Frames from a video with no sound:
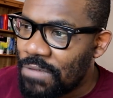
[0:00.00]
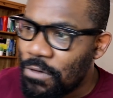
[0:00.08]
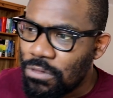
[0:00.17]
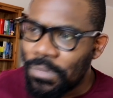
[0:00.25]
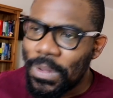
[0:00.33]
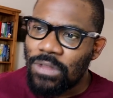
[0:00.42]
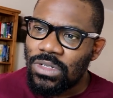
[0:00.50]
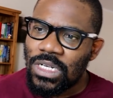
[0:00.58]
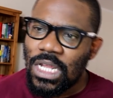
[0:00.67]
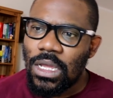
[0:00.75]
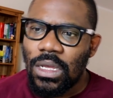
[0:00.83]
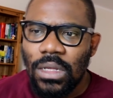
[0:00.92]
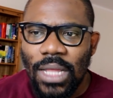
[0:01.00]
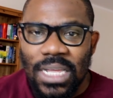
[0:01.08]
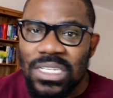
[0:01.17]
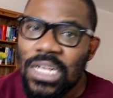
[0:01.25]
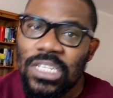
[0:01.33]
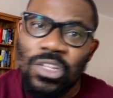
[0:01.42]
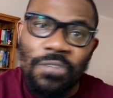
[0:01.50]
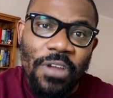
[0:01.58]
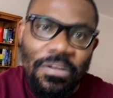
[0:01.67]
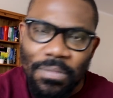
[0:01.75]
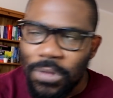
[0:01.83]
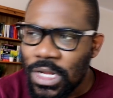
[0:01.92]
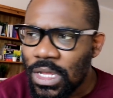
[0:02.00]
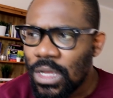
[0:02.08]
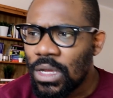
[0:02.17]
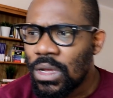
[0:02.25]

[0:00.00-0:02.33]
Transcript: £400 a day, like I said, it's not for everybody.